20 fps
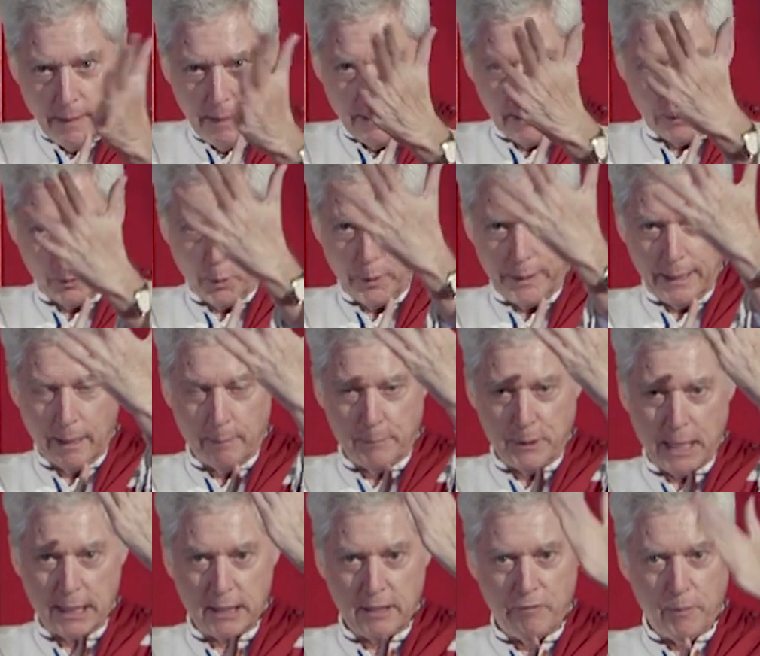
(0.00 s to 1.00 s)
including
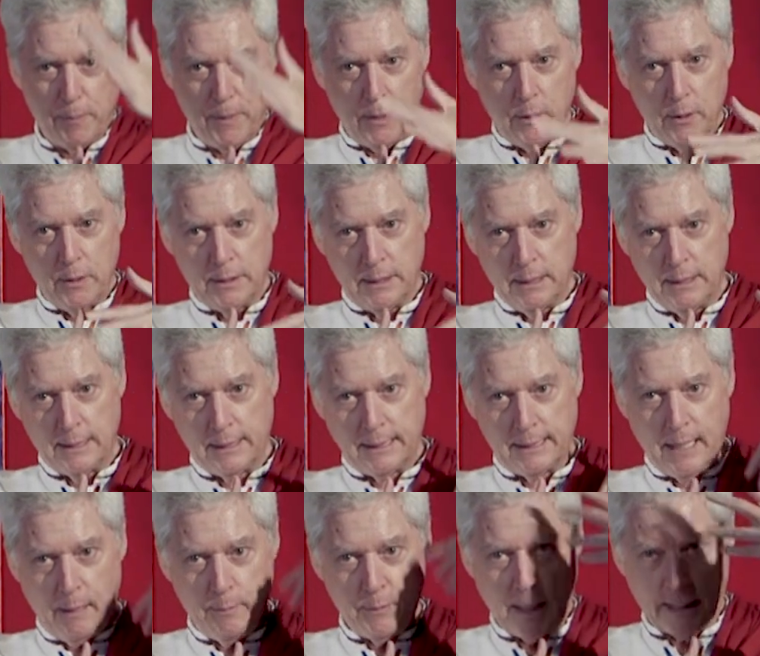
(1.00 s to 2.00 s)
objective appearances,
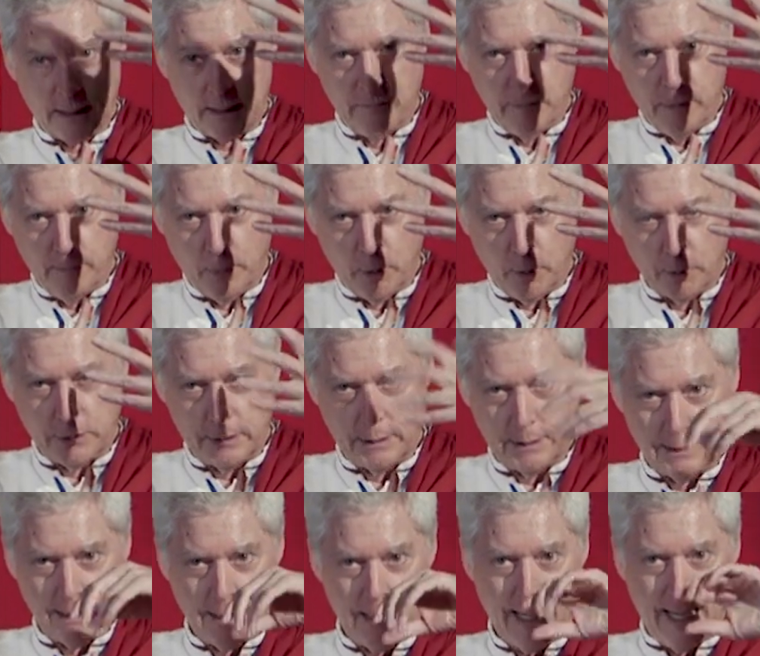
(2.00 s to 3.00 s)
subjective
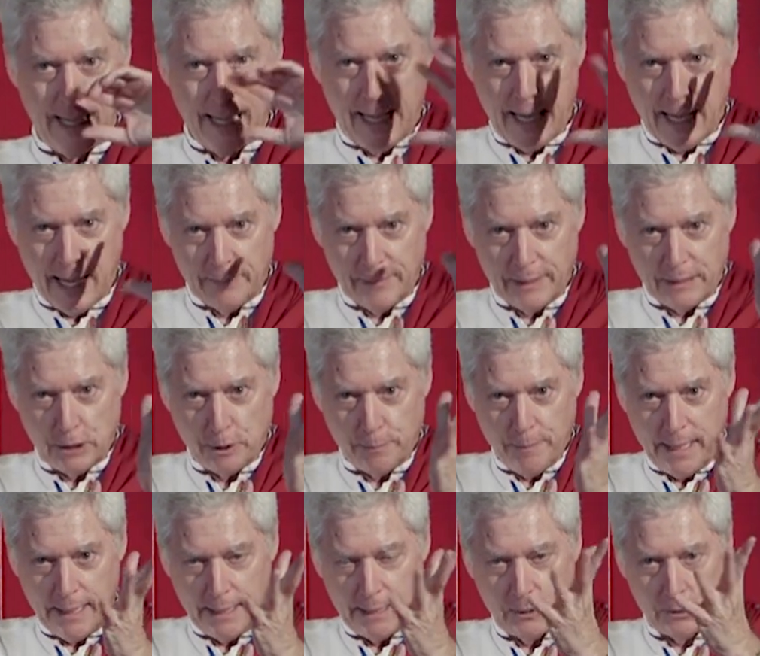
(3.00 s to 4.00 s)
impulses, and the
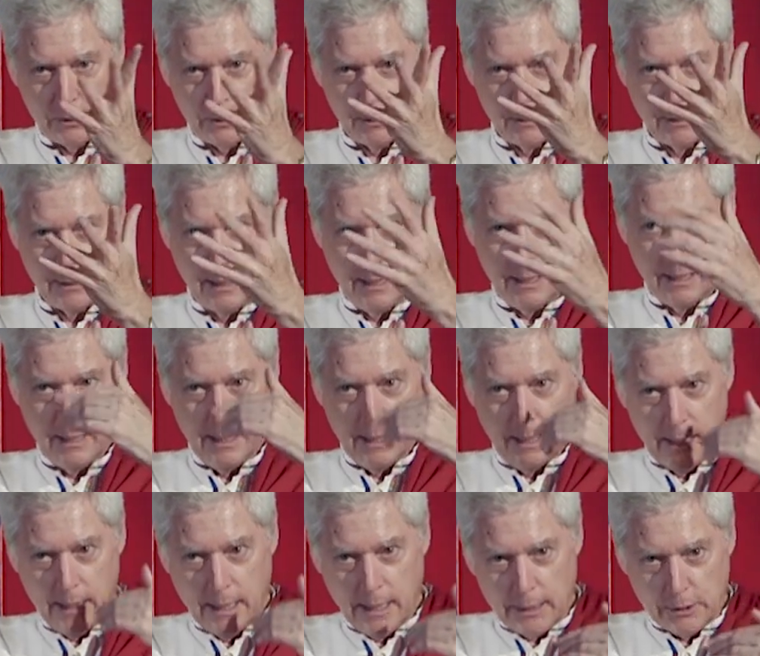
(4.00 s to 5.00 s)
space.
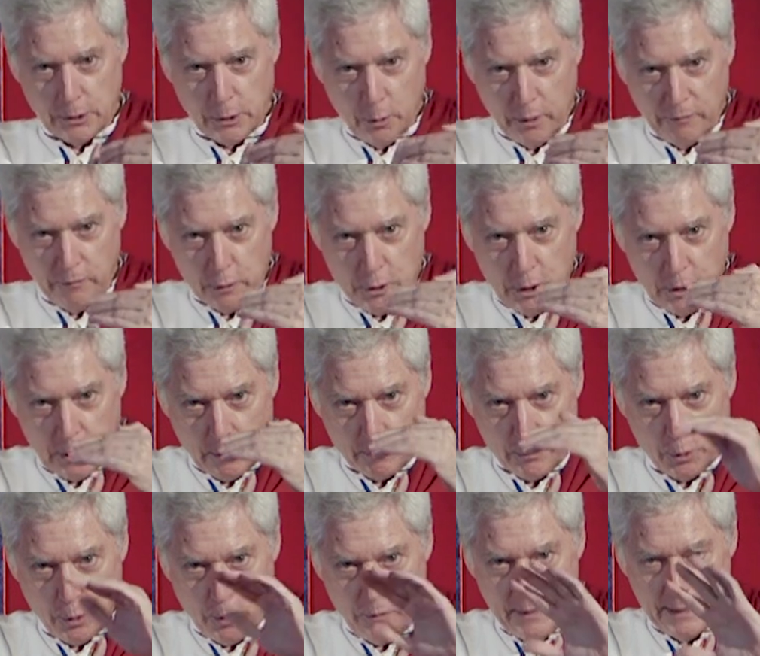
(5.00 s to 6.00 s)
And so if you're just
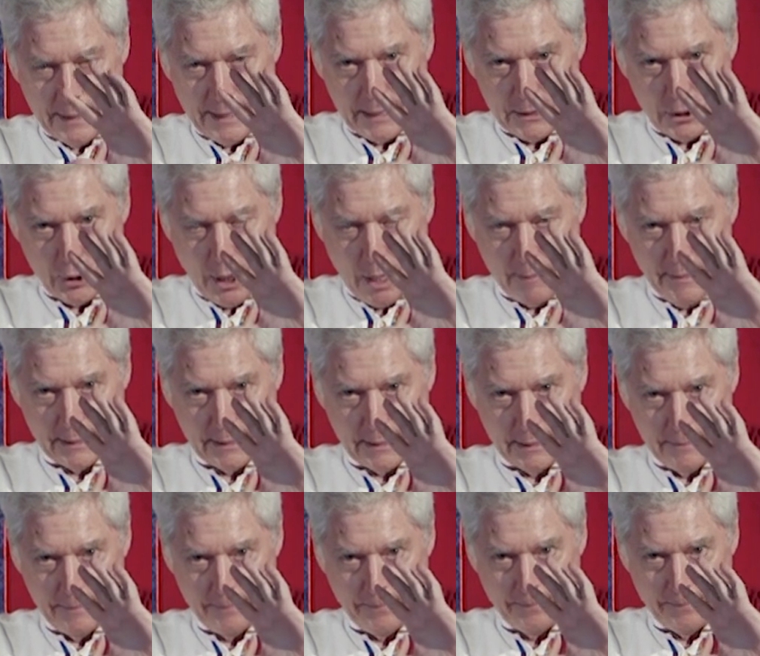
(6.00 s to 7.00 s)
observing that
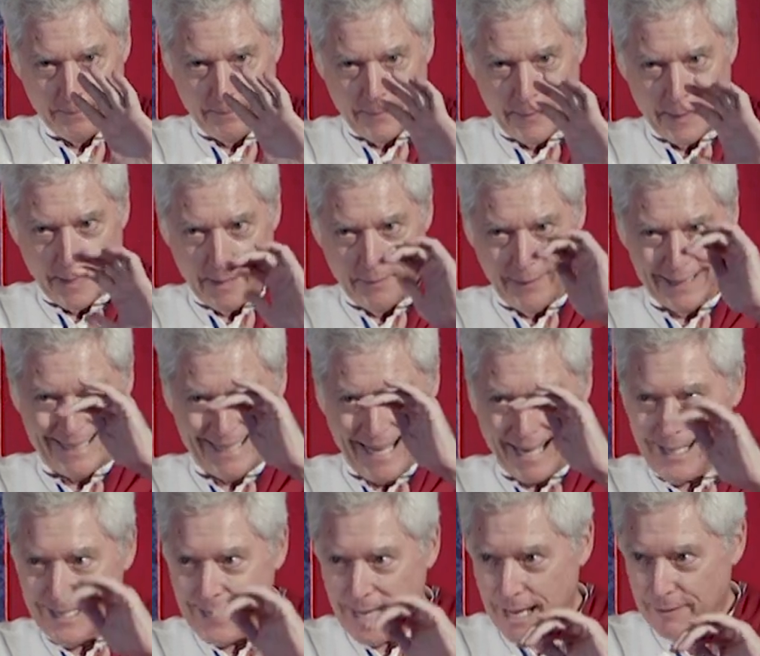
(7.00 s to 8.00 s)
shamatha, in the
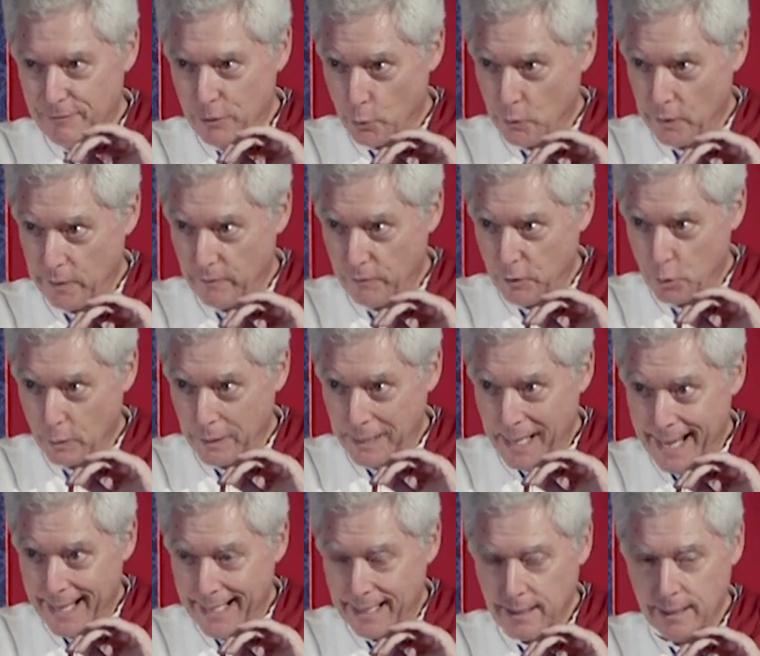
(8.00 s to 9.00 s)
second half, if you would
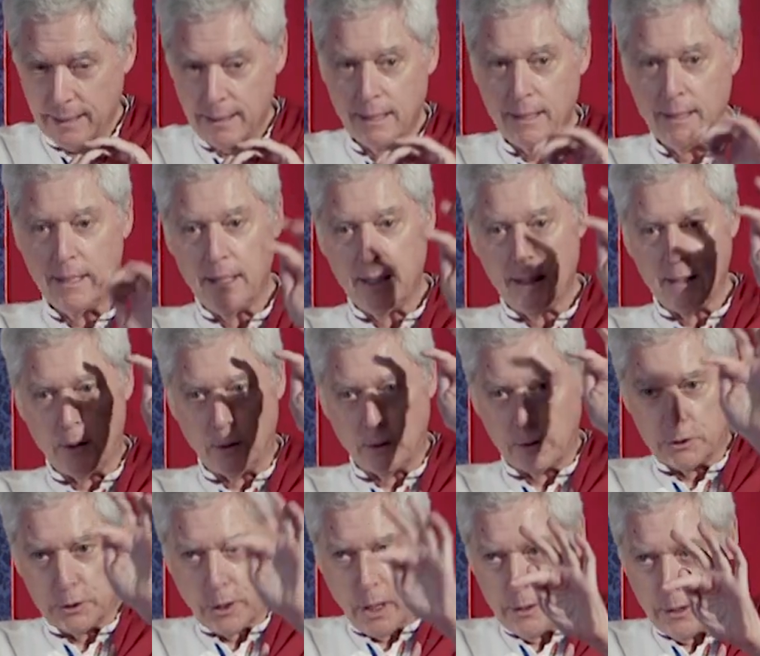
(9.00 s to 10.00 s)
like, you can
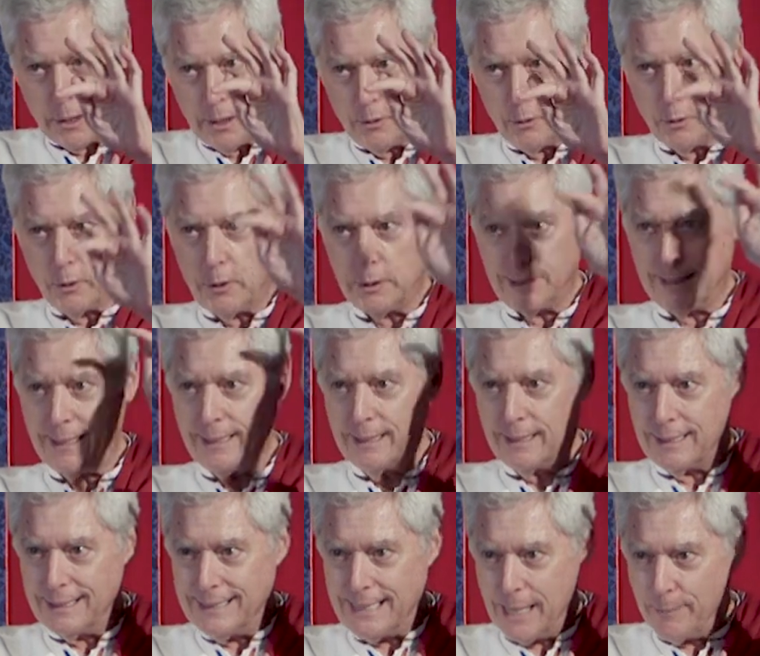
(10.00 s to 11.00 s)
start introducing
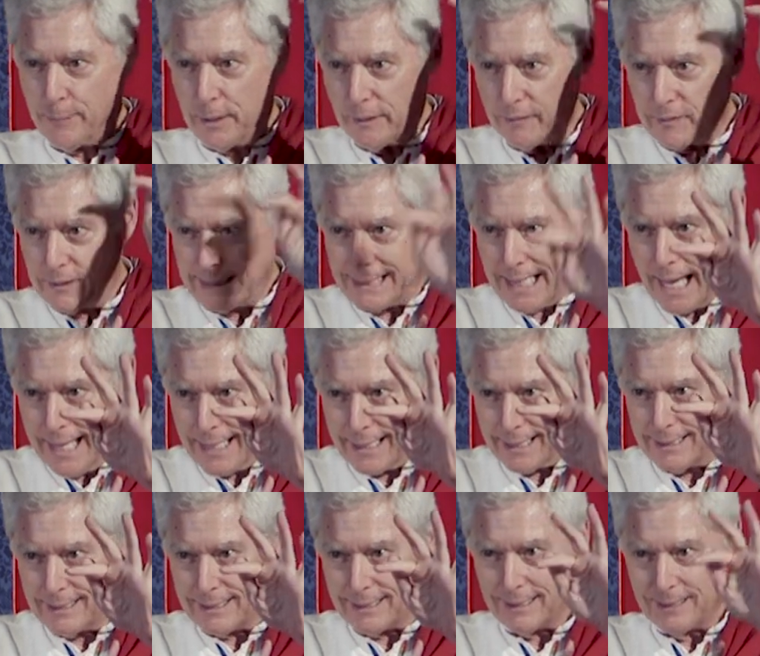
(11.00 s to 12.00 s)
contemplative
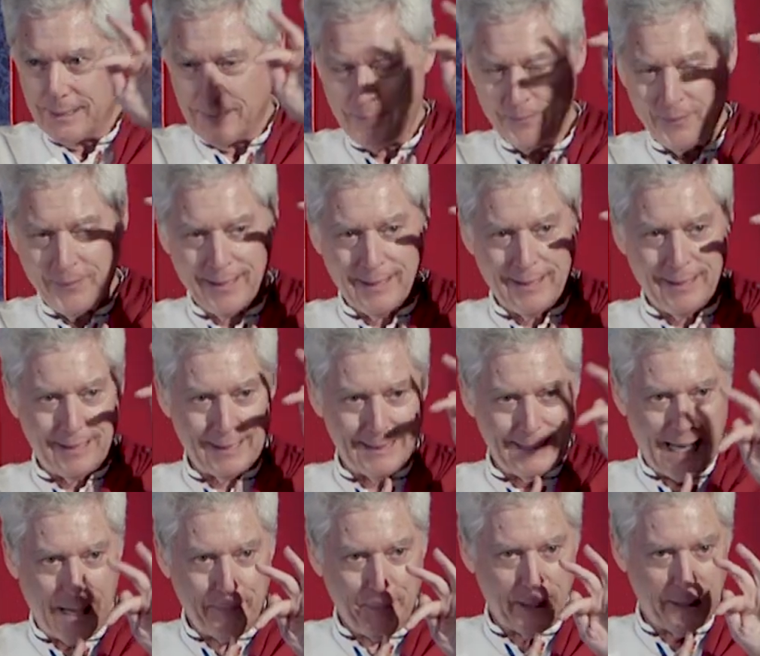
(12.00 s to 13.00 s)
science.
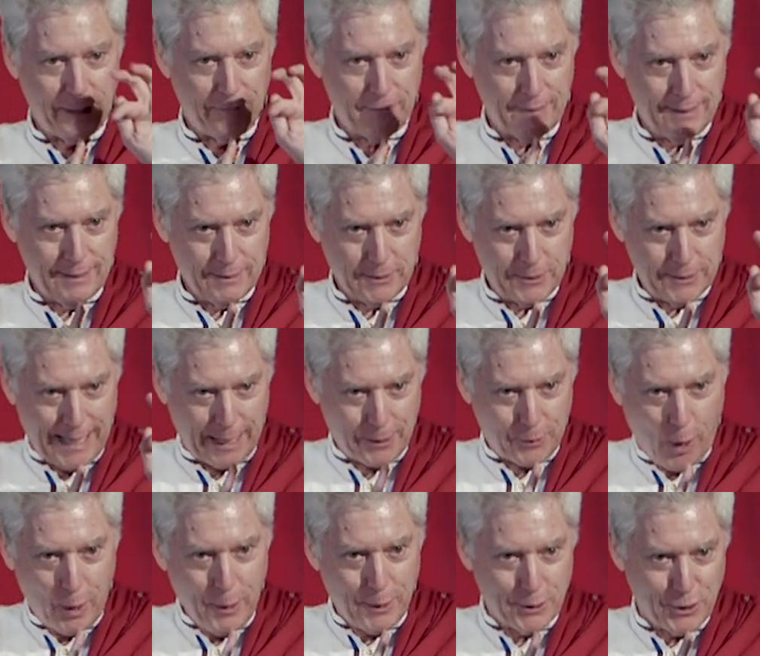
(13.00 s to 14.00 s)
Contemplative
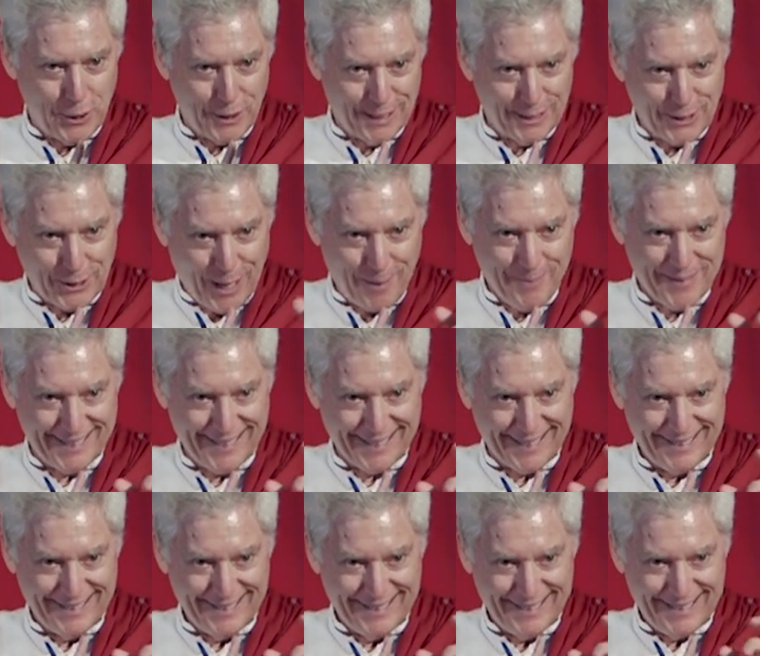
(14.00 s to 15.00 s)
technology is
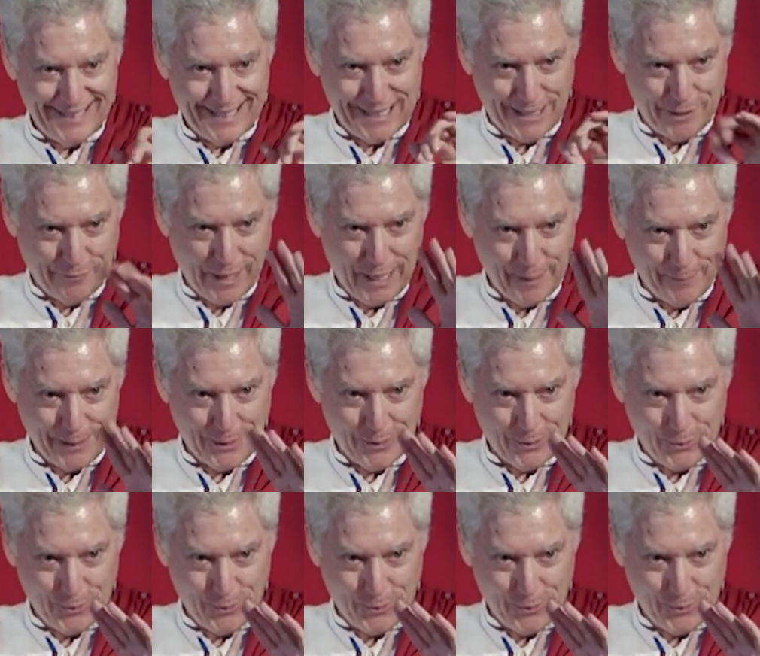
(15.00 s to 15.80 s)
shamatha. It's developing the